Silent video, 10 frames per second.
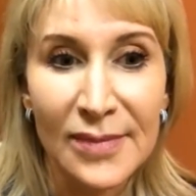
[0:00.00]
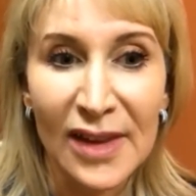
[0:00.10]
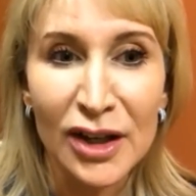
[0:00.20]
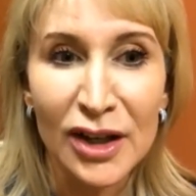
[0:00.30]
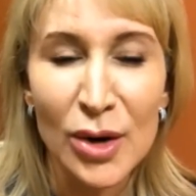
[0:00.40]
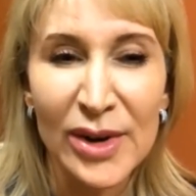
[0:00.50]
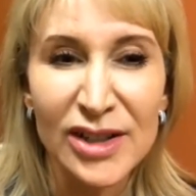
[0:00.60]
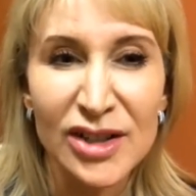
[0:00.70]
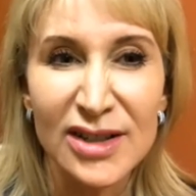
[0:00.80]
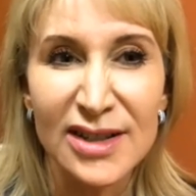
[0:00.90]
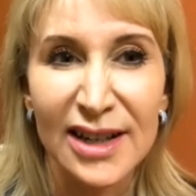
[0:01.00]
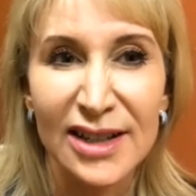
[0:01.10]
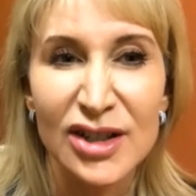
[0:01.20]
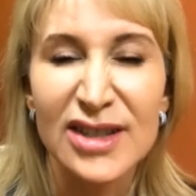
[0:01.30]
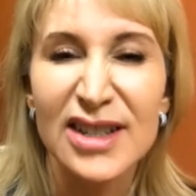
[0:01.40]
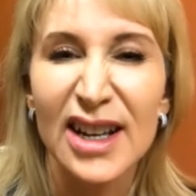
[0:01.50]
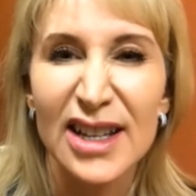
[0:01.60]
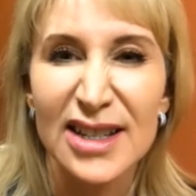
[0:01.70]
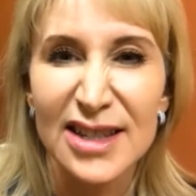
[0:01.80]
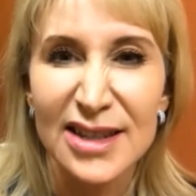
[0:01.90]
you know, it's just a
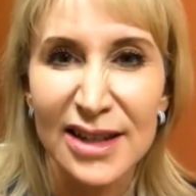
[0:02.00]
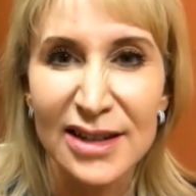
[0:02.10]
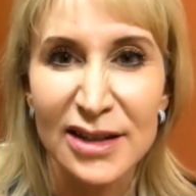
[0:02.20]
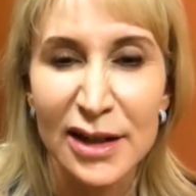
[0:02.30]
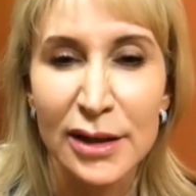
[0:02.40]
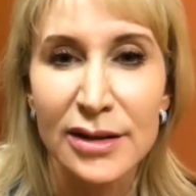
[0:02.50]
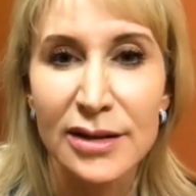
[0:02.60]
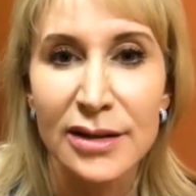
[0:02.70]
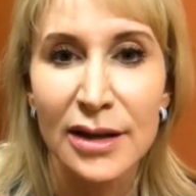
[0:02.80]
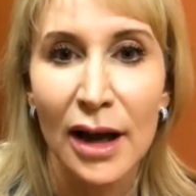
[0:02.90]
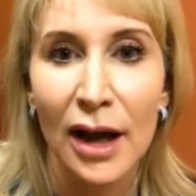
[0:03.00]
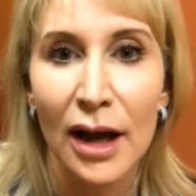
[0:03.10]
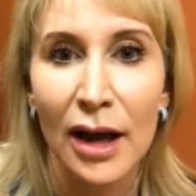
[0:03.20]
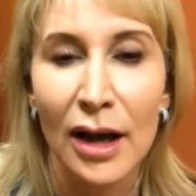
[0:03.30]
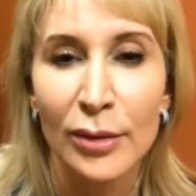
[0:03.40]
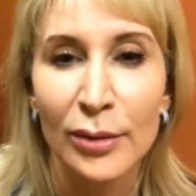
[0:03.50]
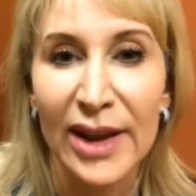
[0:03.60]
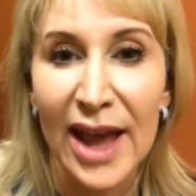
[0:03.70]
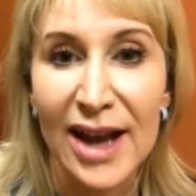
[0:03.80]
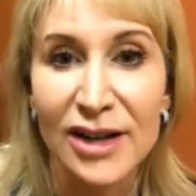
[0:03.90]
consistent
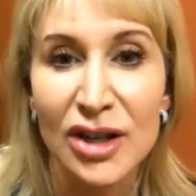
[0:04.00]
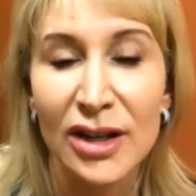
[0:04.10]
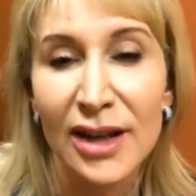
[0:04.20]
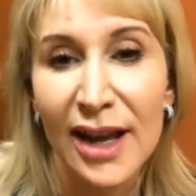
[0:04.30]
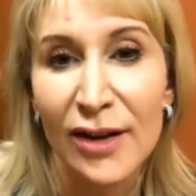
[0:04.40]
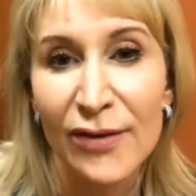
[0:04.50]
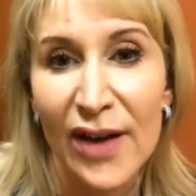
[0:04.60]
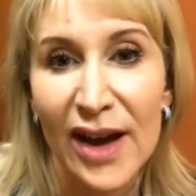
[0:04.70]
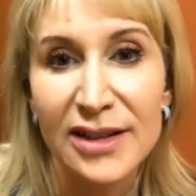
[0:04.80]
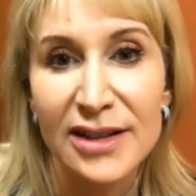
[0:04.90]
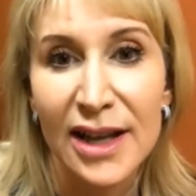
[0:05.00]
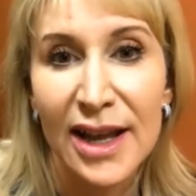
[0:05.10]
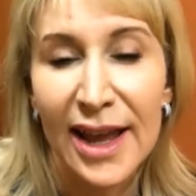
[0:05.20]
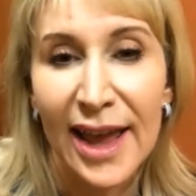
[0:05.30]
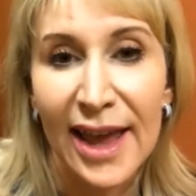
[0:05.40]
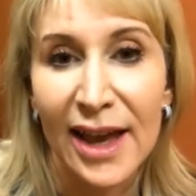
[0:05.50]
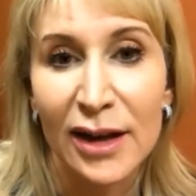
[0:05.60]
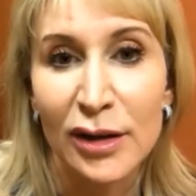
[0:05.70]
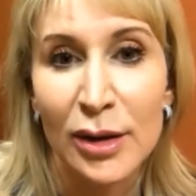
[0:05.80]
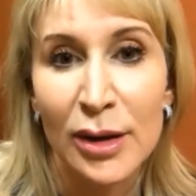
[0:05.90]
reaction and effect,
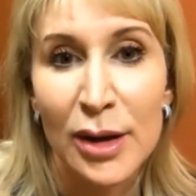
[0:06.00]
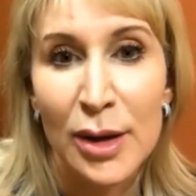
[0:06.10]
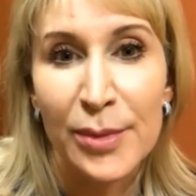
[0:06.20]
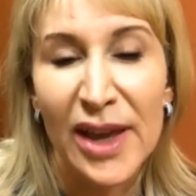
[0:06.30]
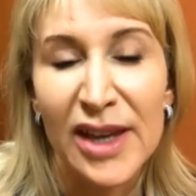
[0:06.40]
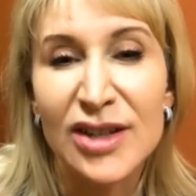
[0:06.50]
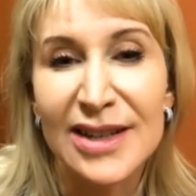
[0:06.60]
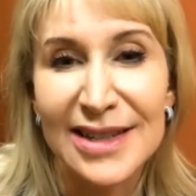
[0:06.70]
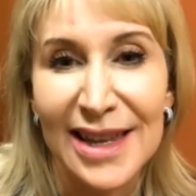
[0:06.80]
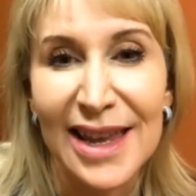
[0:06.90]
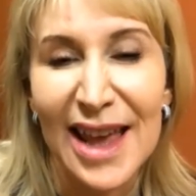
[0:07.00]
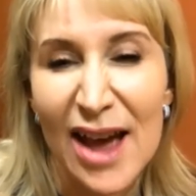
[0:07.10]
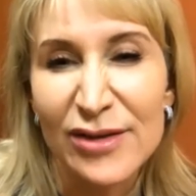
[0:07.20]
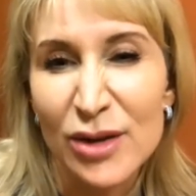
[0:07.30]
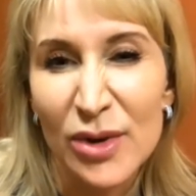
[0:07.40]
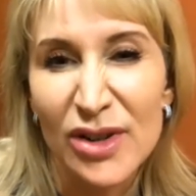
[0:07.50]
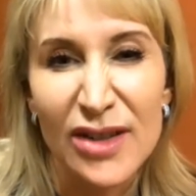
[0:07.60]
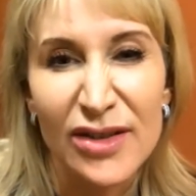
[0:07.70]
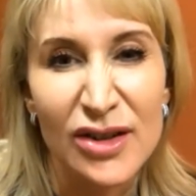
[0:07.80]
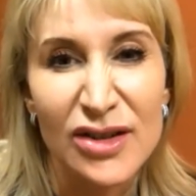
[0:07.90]
and patients see afterwards
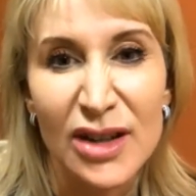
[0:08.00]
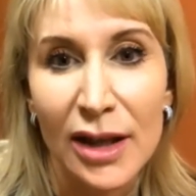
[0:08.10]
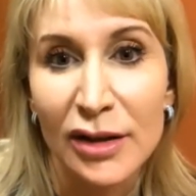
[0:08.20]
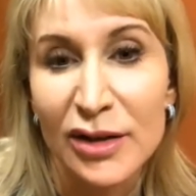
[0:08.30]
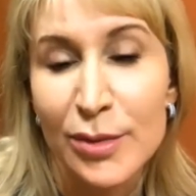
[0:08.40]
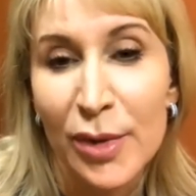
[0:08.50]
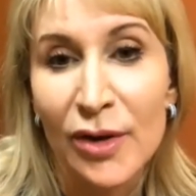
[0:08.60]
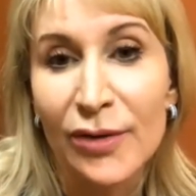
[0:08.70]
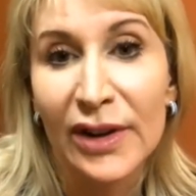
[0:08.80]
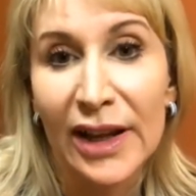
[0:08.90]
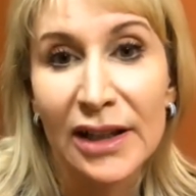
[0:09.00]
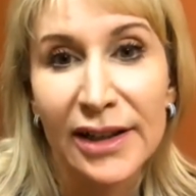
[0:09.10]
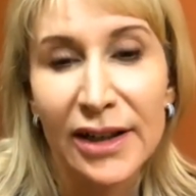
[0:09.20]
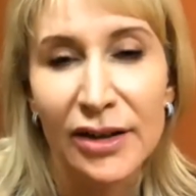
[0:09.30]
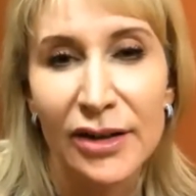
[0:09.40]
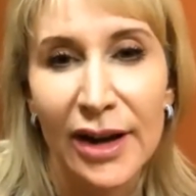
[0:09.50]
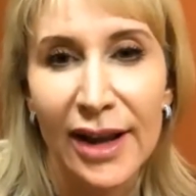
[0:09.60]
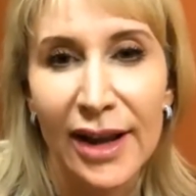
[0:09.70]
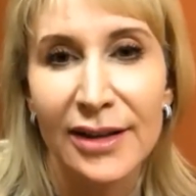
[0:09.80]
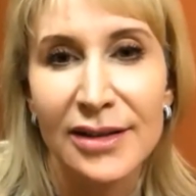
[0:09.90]
that their skin looks beautifully clear,
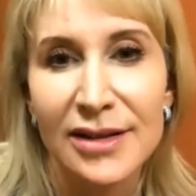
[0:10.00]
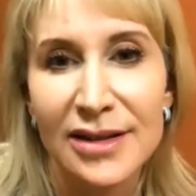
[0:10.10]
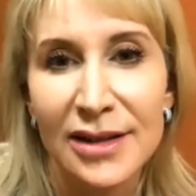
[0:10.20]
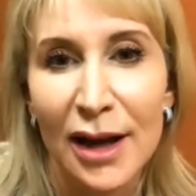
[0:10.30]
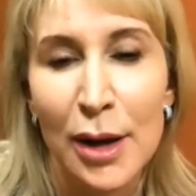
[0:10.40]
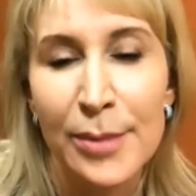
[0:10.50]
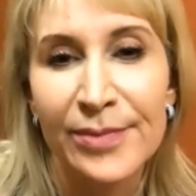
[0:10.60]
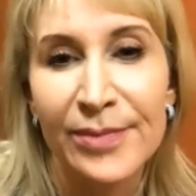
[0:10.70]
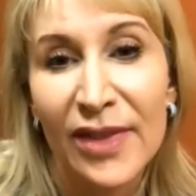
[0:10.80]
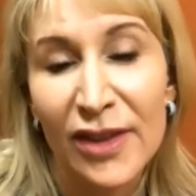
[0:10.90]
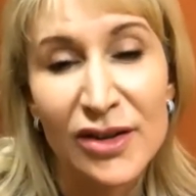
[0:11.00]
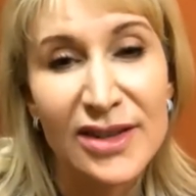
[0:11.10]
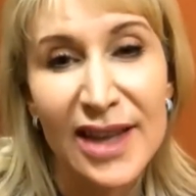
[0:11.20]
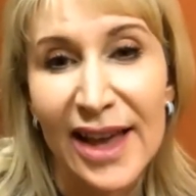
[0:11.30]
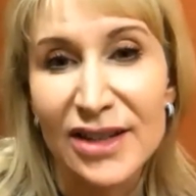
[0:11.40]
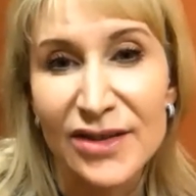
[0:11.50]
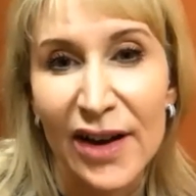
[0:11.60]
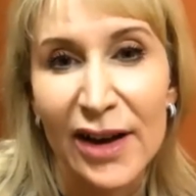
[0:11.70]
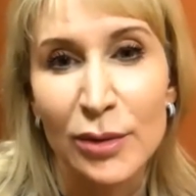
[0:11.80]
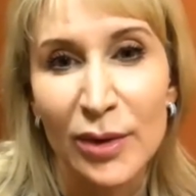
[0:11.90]
and they're
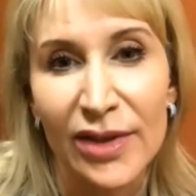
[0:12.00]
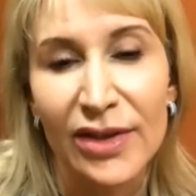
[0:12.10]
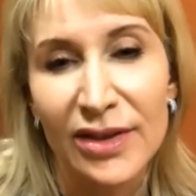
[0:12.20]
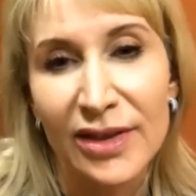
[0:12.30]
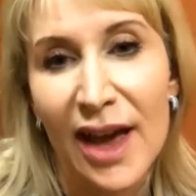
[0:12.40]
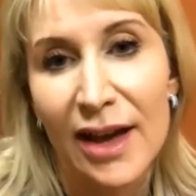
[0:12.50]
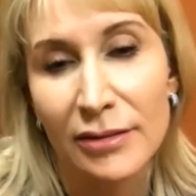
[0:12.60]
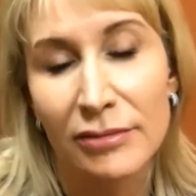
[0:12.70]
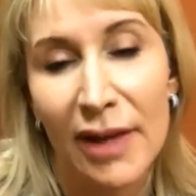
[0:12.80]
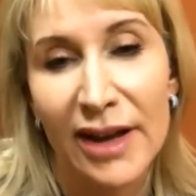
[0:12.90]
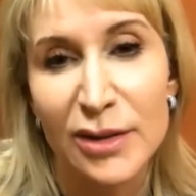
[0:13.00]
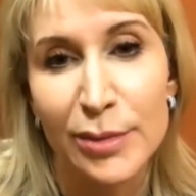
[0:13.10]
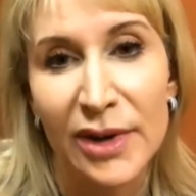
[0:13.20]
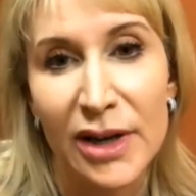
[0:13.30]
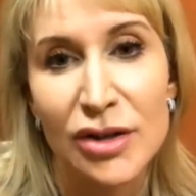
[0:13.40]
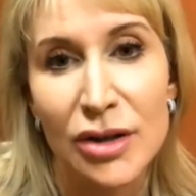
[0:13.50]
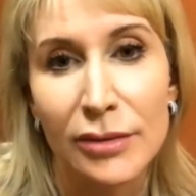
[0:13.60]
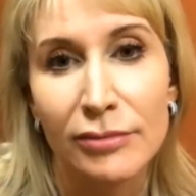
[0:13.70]
satisfied with that explanation.